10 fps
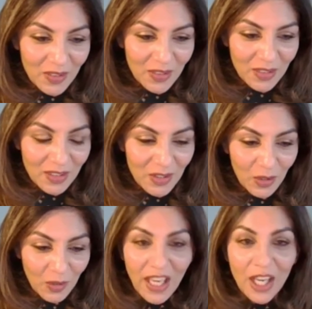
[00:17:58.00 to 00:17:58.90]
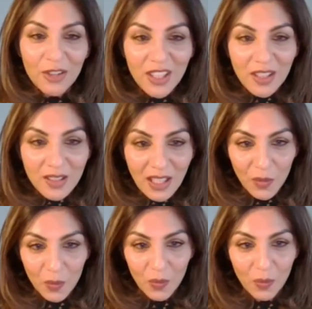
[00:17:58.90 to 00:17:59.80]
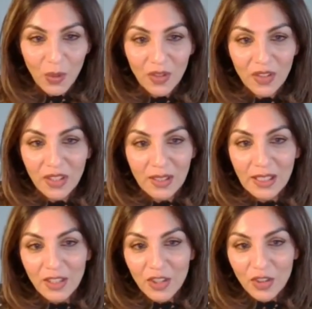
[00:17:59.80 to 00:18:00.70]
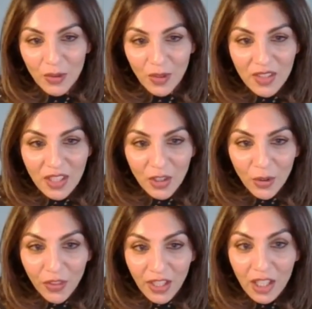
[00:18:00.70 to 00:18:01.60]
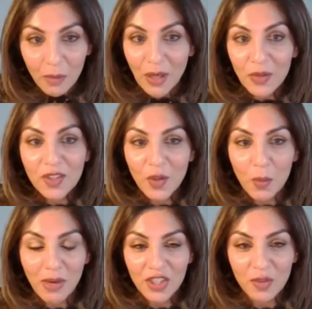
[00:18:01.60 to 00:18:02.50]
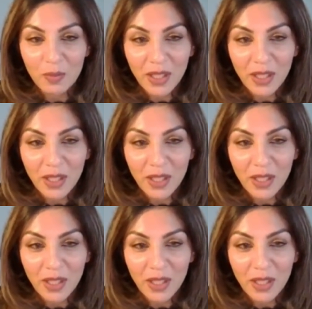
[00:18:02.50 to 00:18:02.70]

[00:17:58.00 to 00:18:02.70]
sort of areas that one needed to consider or think about so much. But